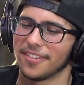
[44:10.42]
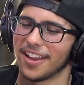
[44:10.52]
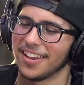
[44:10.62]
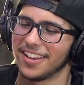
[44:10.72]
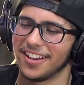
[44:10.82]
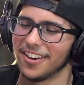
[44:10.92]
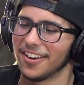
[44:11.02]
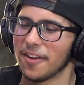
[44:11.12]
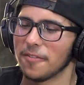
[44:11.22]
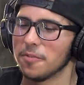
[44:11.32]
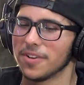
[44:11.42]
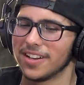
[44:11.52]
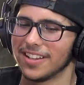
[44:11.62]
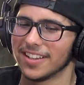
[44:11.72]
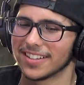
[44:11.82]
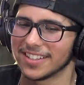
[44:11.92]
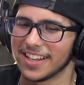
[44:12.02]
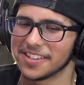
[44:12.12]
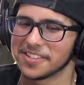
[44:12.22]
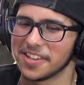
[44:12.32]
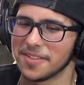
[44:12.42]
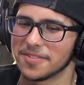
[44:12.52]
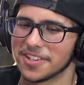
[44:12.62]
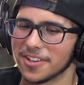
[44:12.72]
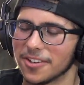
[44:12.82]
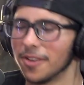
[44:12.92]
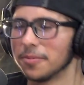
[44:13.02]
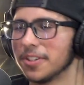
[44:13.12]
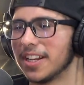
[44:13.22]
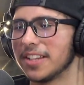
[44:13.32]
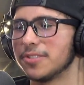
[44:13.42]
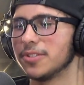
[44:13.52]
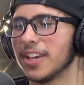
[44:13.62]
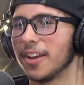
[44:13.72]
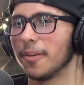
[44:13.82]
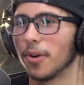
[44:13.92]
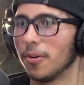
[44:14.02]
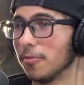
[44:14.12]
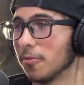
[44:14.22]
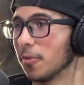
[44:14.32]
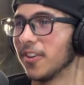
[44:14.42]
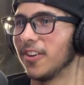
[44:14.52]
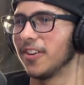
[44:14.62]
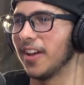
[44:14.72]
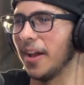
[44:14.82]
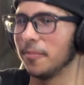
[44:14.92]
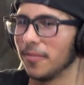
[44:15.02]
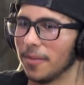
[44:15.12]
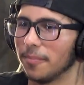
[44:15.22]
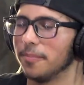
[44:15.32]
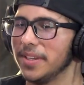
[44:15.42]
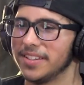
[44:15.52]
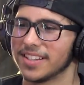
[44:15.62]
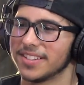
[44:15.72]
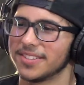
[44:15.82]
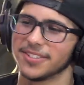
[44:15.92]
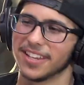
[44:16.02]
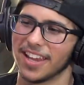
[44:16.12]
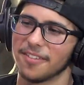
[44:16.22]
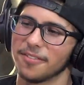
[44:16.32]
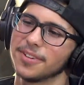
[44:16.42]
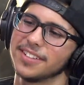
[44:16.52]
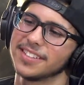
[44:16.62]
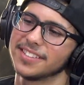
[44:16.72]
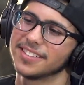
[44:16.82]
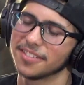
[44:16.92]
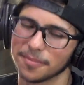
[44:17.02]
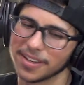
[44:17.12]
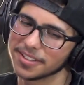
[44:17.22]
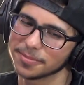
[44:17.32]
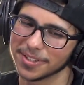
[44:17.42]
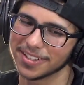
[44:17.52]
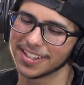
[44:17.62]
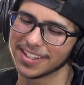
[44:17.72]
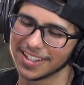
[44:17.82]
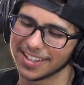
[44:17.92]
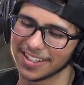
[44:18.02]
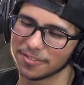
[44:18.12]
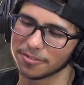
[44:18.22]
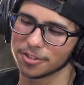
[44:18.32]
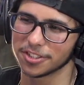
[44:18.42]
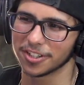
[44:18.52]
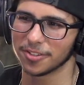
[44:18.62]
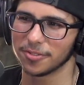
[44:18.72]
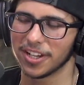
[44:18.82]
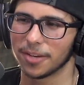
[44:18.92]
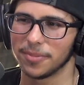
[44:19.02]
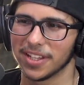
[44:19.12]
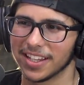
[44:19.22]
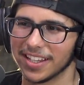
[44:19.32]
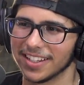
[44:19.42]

hear everybody like say the same shit. Oh, I'm good at 2K. Bro, for real, I'm beast at 2K. Everybody says they're the best. But for sure, we got to be like,